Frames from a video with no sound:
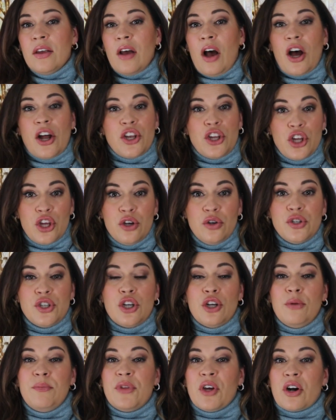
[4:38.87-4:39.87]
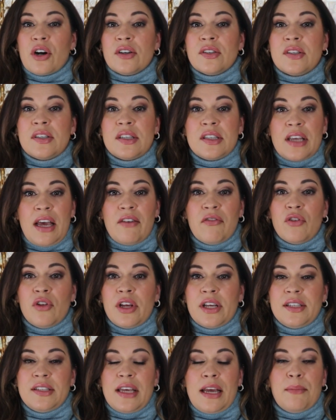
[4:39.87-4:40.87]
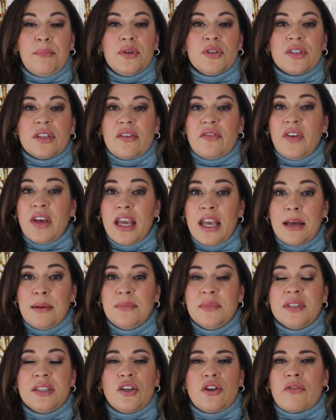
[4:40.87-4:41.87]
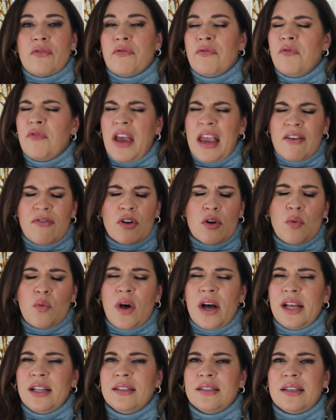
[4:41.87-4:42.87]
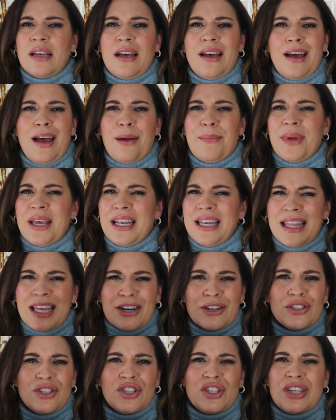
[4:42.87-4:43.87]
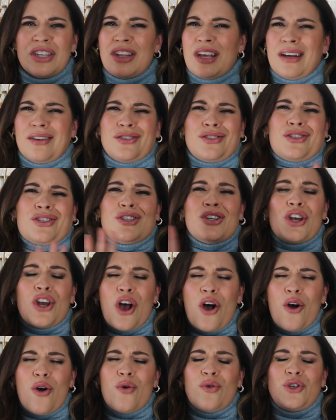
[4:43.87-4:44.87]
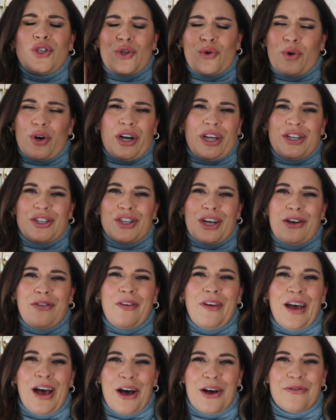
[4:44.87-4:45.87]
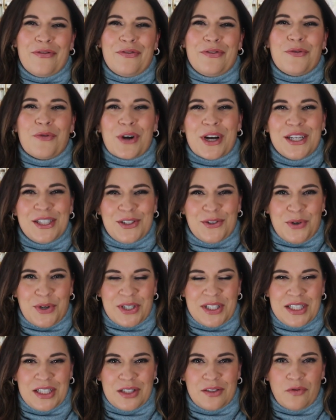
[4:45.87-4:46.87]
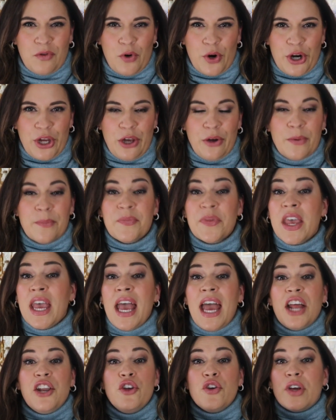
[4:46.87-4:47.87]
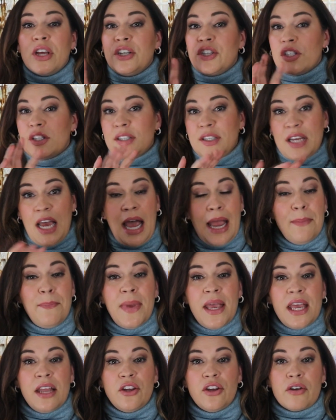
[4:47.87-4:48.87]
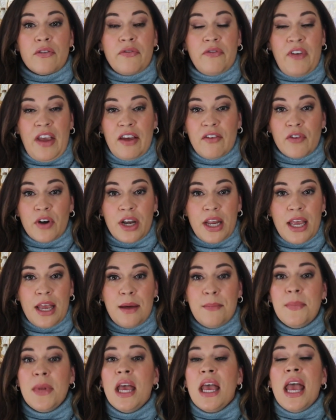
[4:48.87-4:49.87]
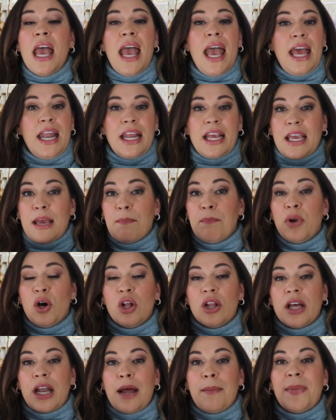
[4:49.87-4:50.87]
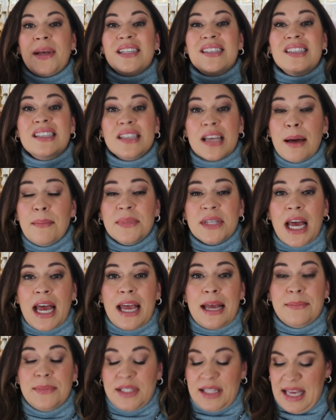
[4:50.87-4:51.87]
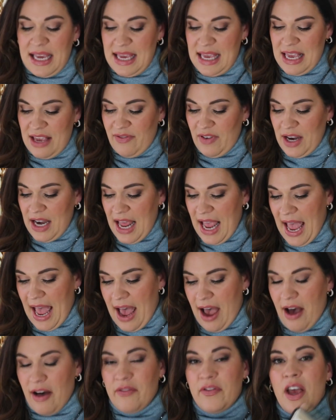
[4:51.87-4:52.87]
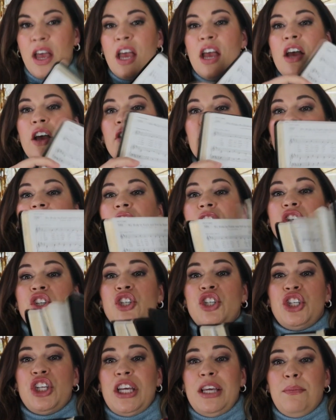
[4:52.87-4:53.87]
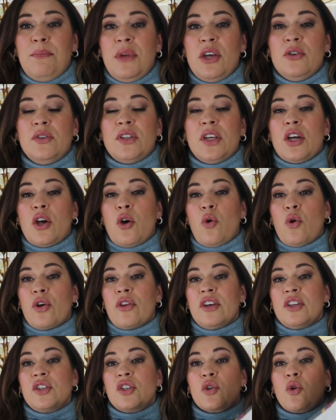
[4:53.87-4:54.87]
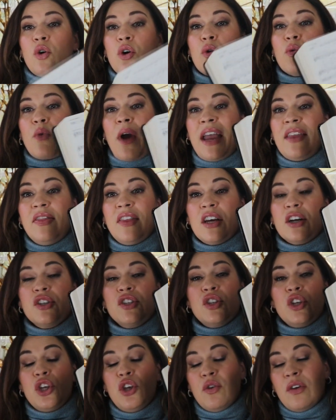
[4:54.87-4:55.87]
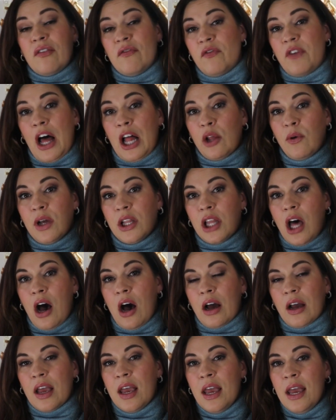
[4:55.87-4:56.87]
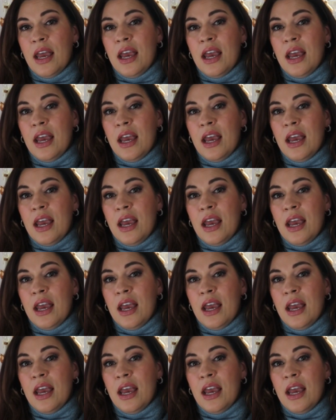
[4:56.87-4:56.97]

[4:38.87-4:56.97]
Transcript: On YouTube, there are several examples of hymns, your favorite ones. I mean, there's no shortage of resources for you. And you can just type in your favorite hymn and it can pull it up. And sometimes they even have the sheet music or the score right there so you can follow along.